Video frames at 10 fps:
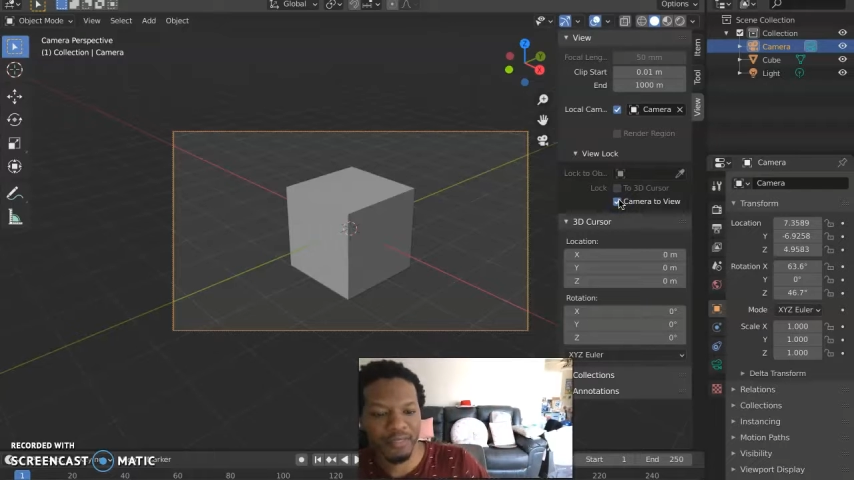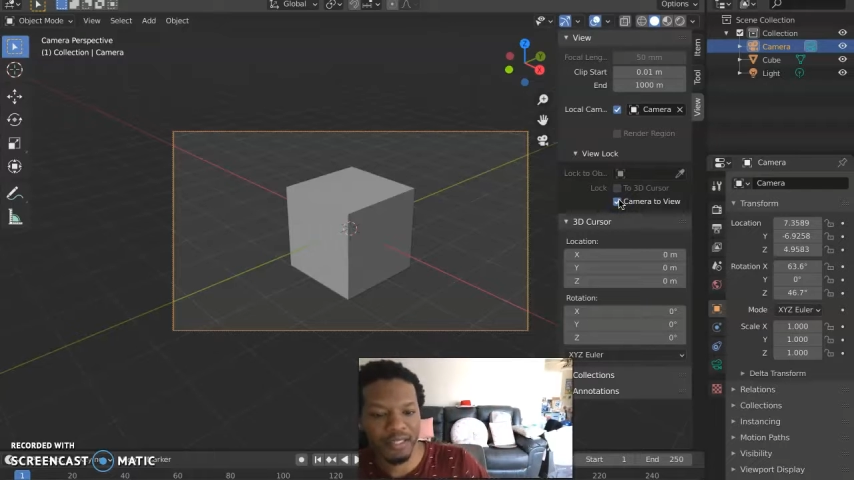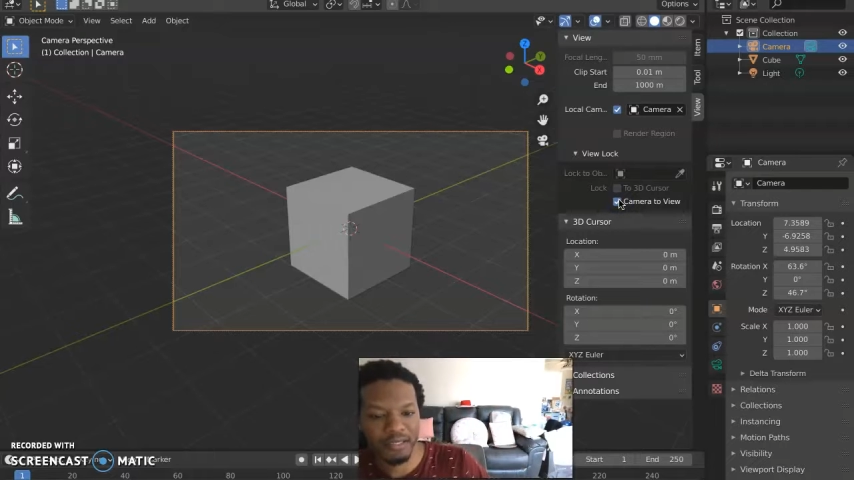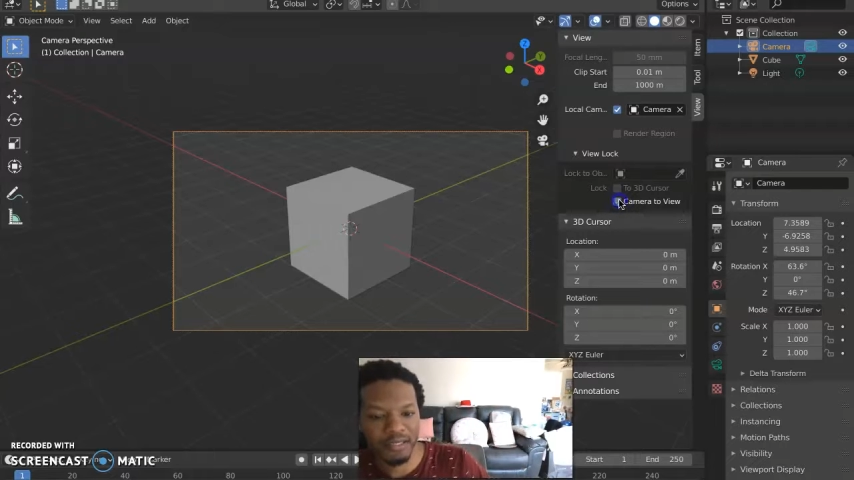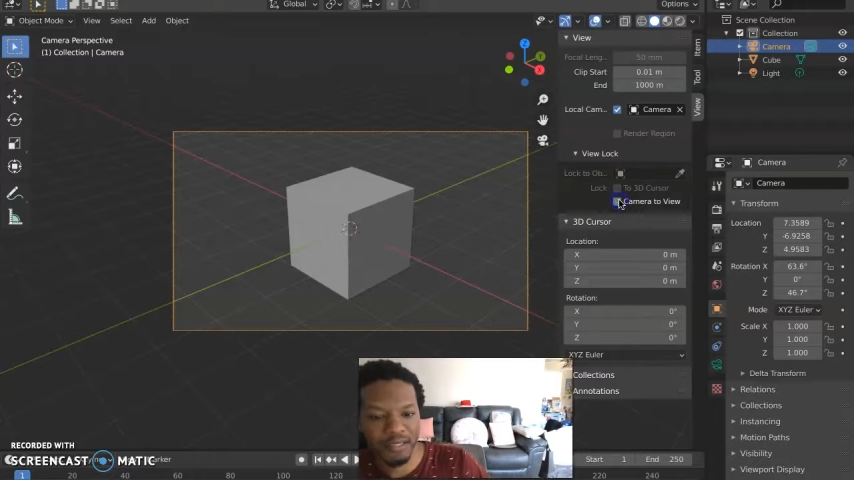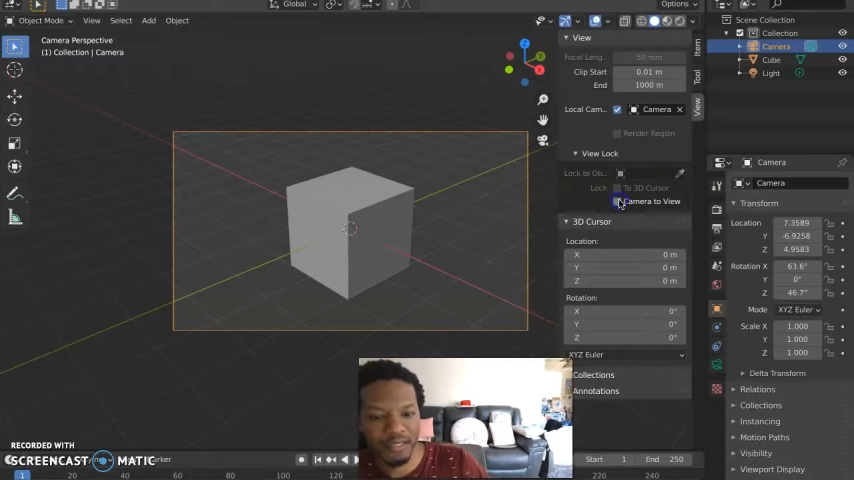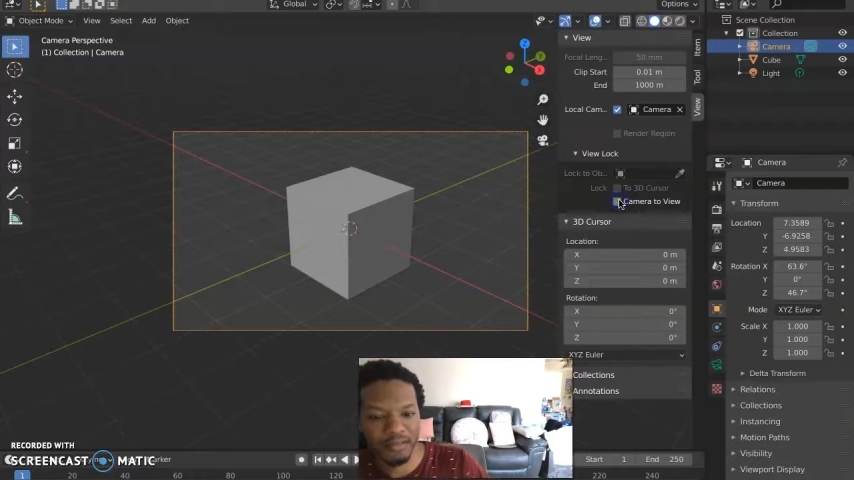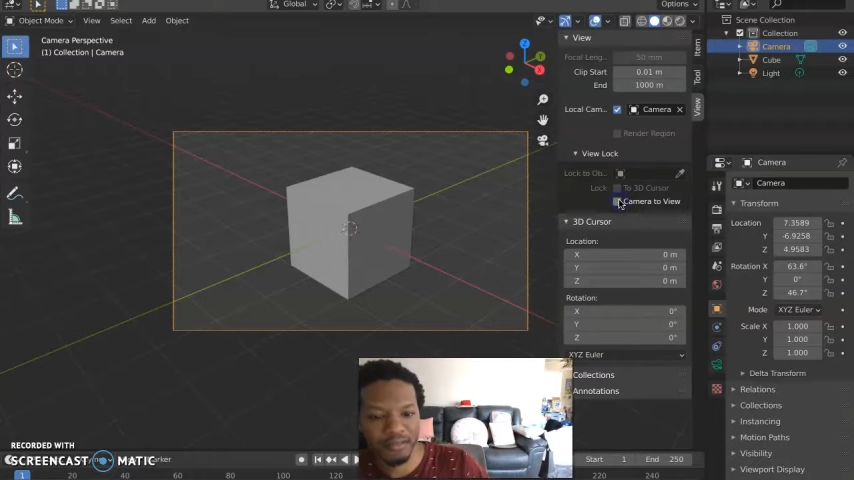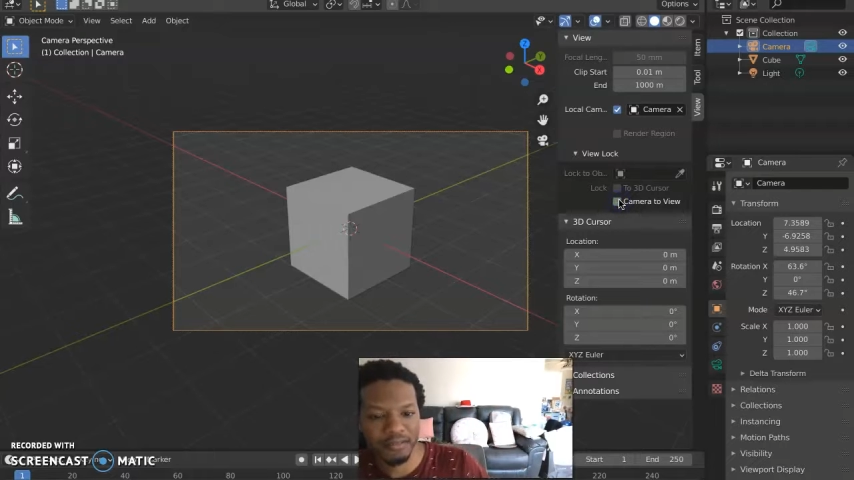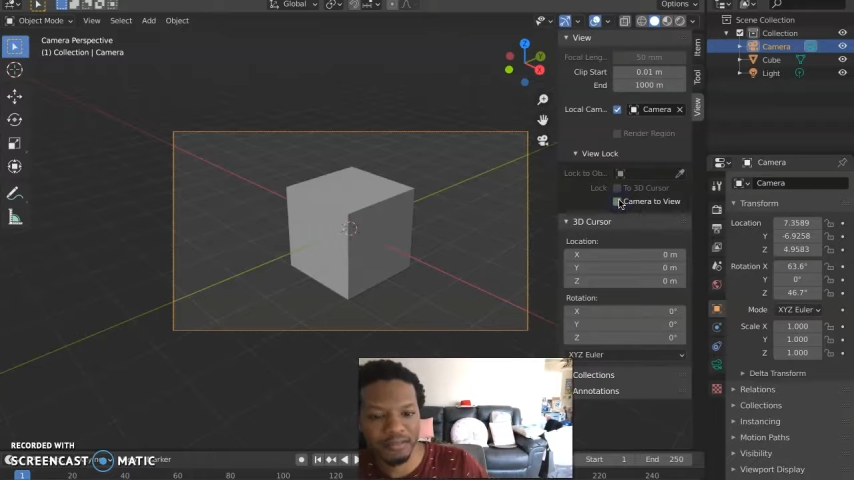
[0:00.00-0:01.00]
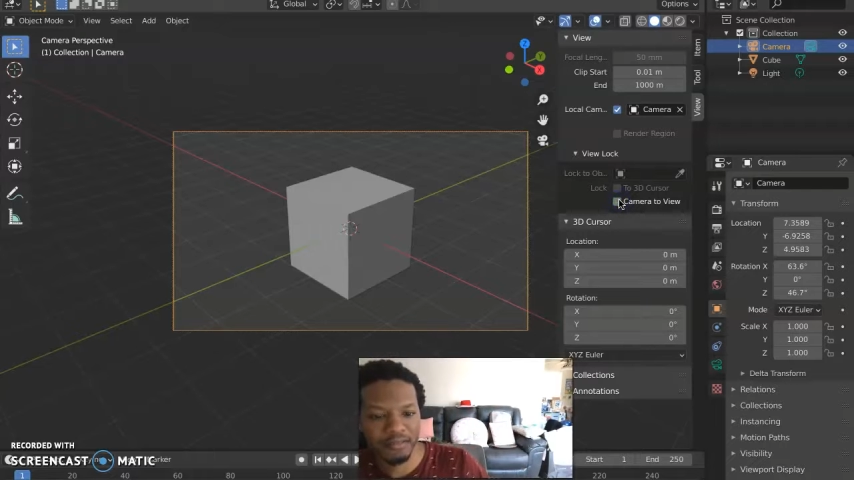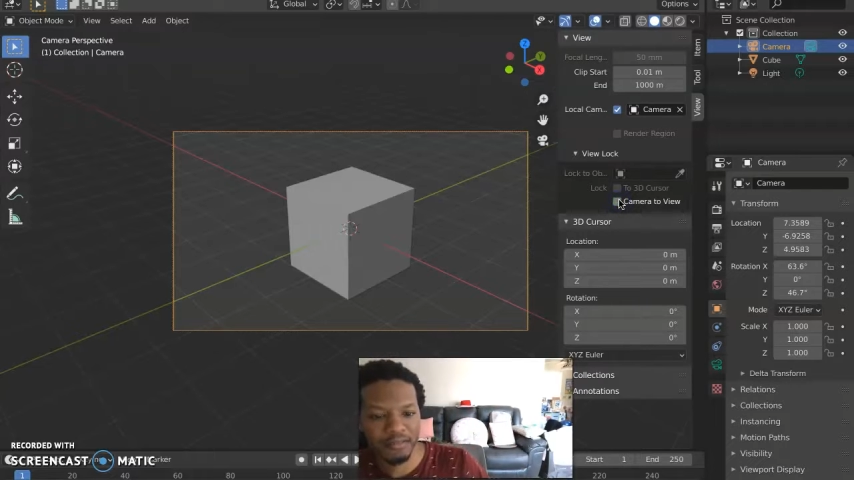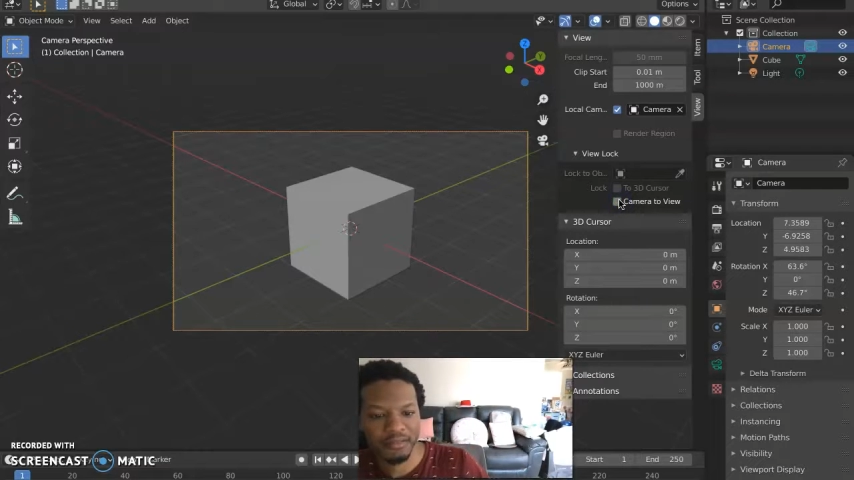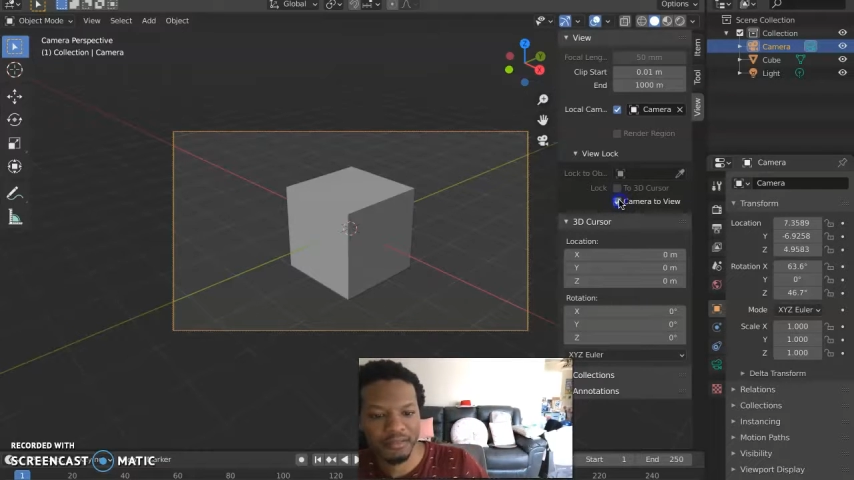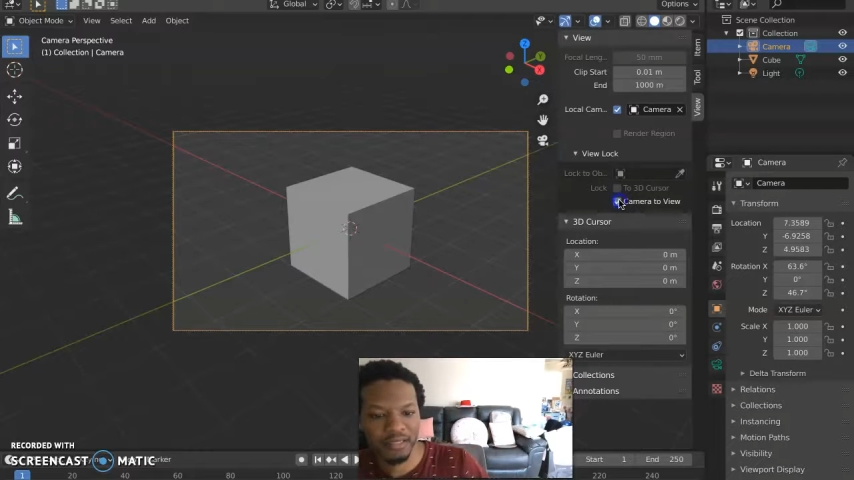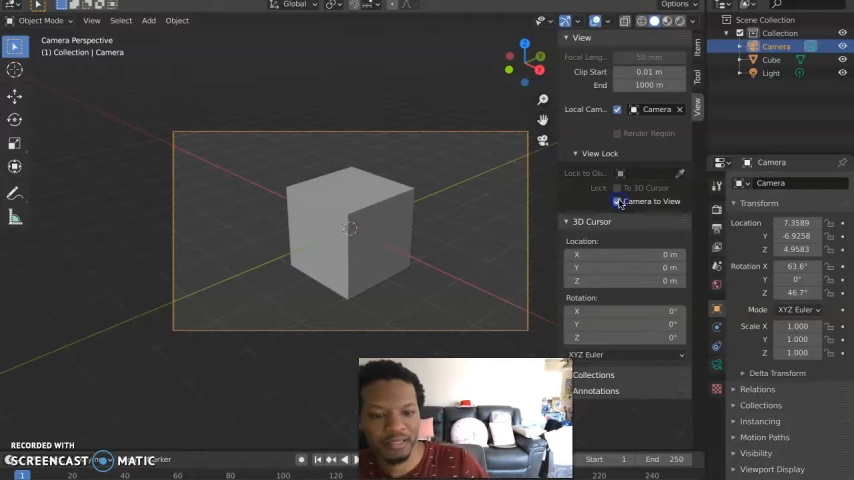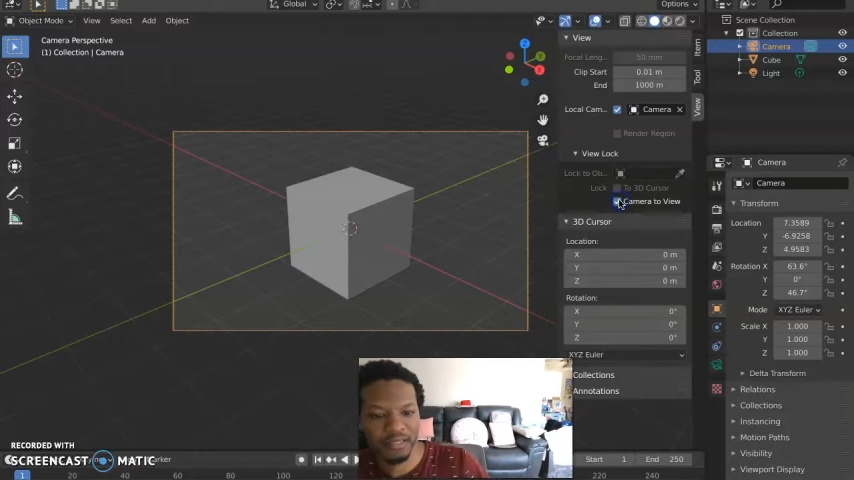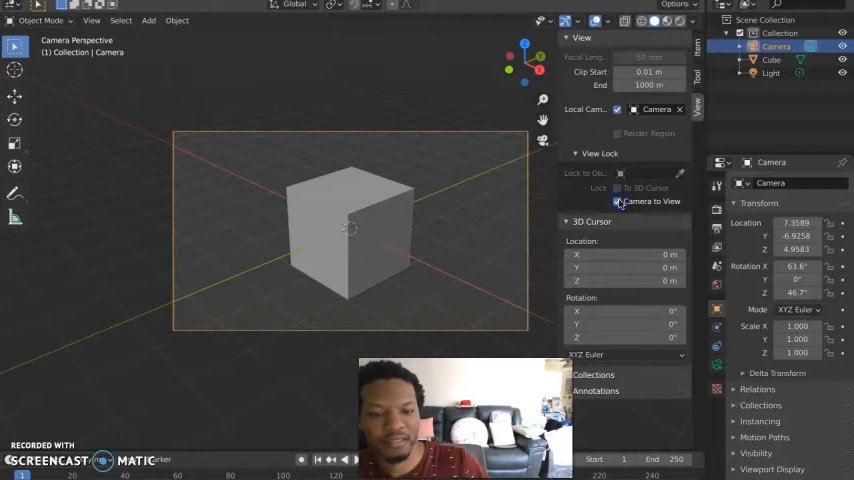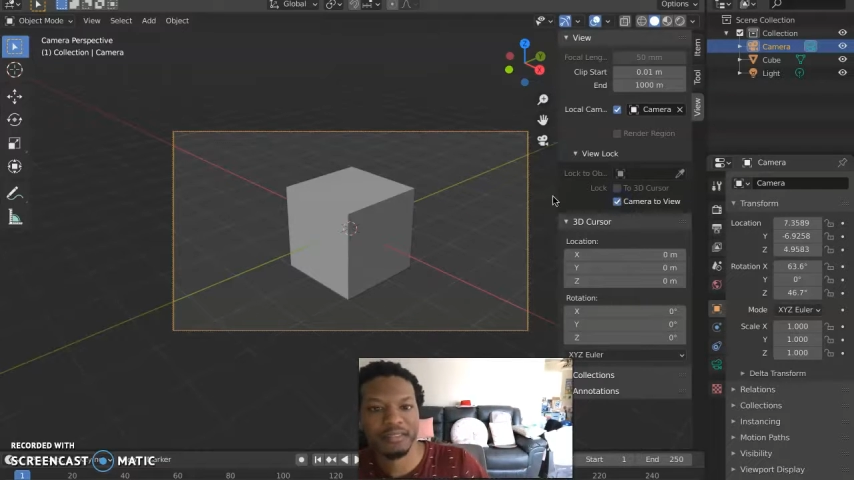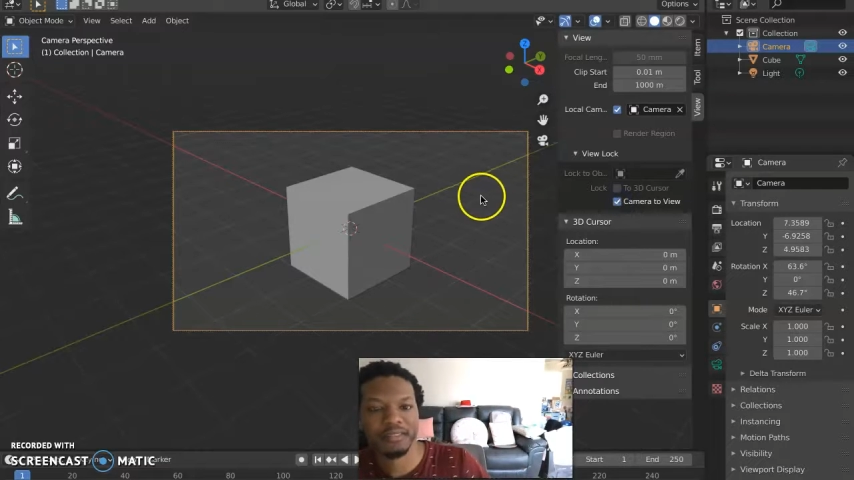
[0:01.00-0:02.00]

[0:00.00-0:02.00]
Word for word: If I unclick it, click it.